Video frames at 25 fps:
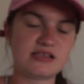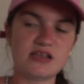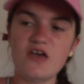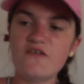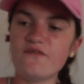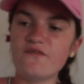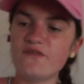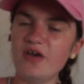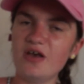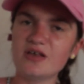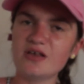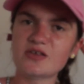At
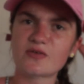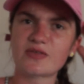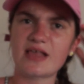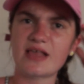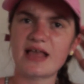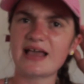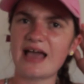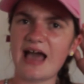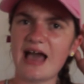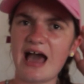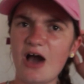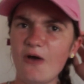first I was
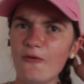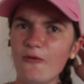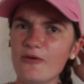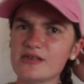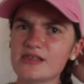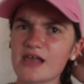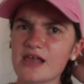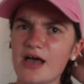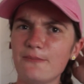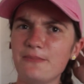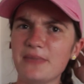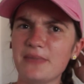like, how is
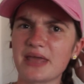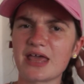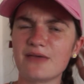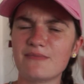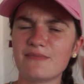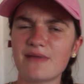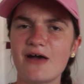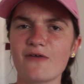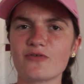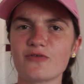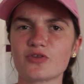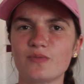that Mickey
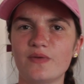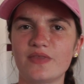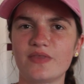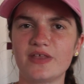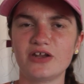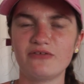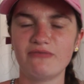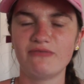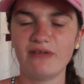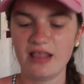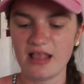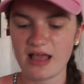Mouse? But then
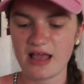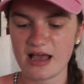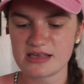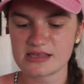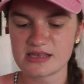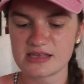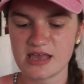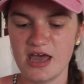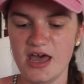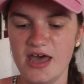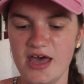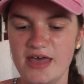I realised
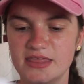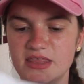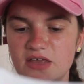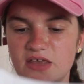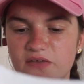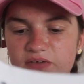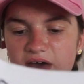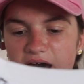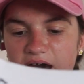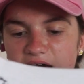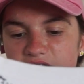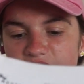they've
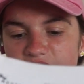kind